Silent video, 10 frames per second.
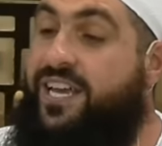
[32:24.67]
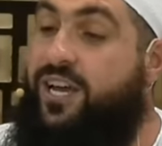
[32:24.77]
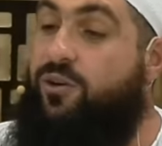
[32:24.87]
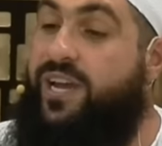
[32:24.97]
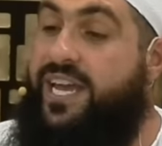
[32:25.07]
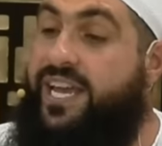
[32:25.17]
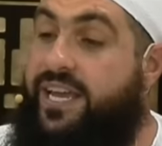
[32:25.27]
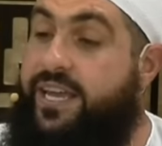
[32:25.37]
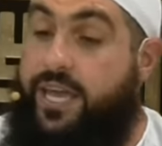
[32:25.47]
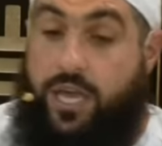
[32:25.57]

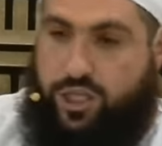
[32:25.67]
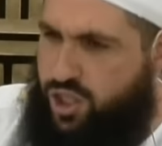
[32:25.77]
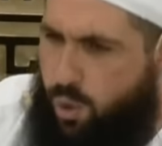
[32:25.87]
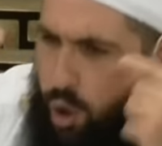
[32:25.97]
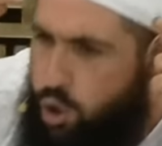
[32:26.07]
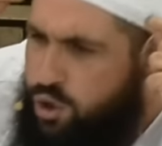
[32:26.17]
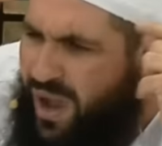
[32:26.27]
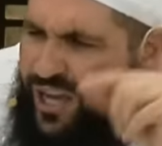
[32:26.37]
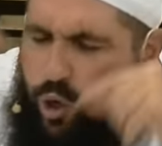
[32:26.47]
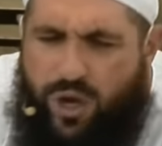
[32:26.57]
where? So
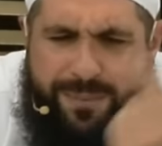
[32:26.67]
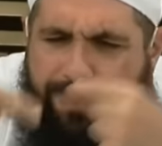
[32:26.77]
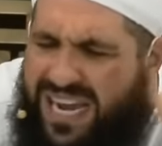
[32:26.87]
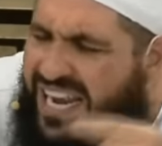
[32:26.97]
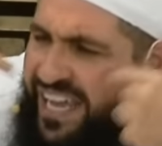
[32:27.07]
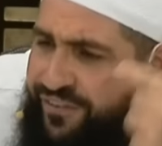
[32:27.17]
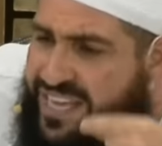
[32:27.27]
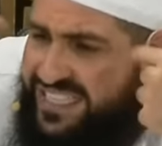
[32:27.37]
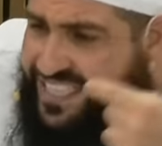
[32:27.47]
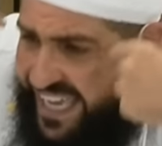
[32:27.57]
Urwa couldn't believe
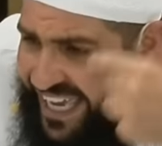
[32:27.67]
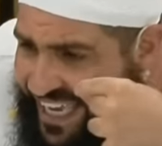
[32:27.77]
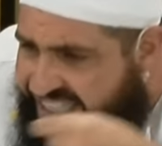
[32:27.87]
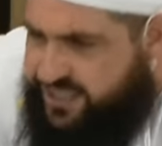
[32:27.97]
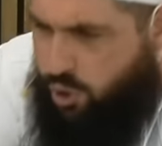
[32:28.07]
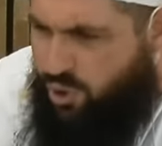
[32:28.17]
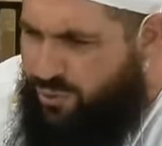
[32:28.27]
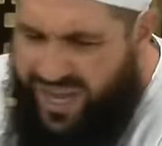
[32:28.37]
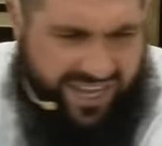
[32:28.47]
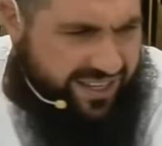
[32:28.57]
his ears.
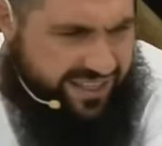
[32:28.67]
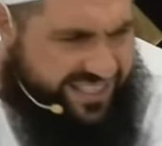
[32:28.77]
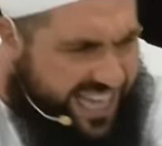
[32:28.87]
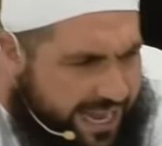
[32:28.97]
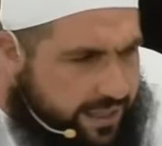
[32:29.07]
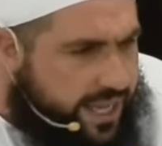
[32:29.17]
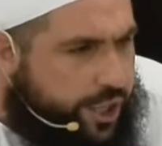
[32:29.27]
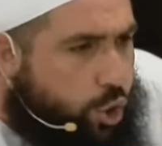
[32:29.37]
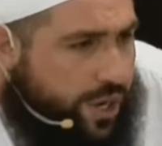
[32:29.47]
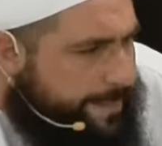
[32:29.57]
Urwa, young,
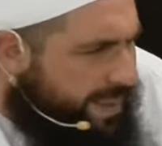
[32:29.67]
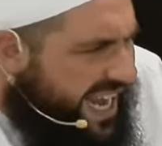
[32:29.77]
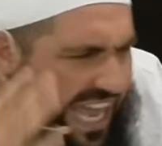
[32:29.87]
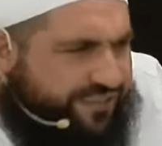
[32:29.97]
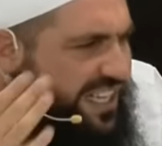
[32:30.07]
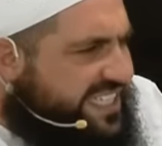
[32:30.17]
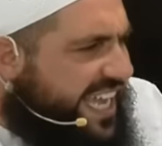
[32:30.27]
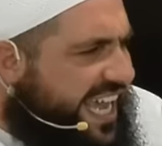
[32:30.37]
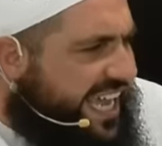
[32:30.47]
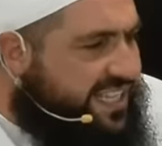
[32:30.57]
couldn't believe his
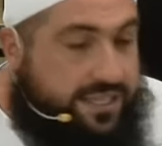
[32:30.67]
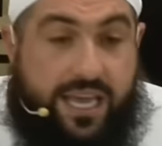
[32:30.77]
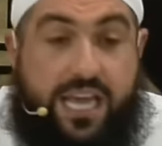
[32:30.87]
ears.